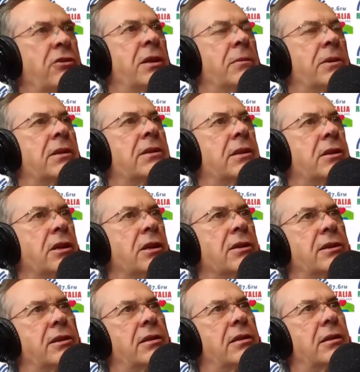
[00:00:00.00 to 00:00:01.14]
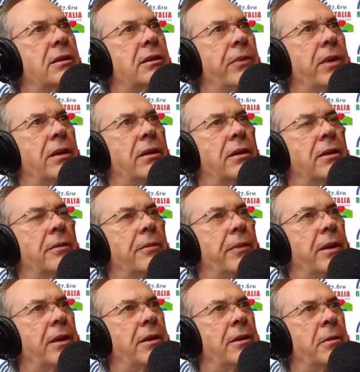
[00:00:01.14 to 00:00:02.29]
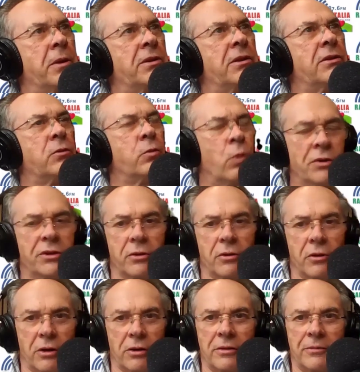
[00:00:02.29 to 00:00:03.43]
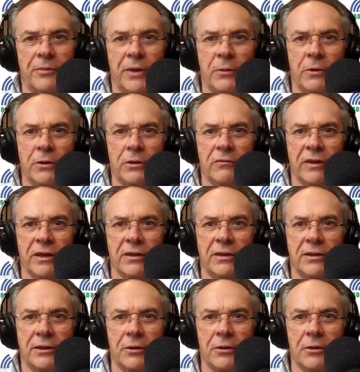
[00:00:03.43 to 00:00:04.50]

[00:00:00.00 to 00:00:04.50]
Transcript: interesting because it suggests that the businesses want to grow, they want to invest.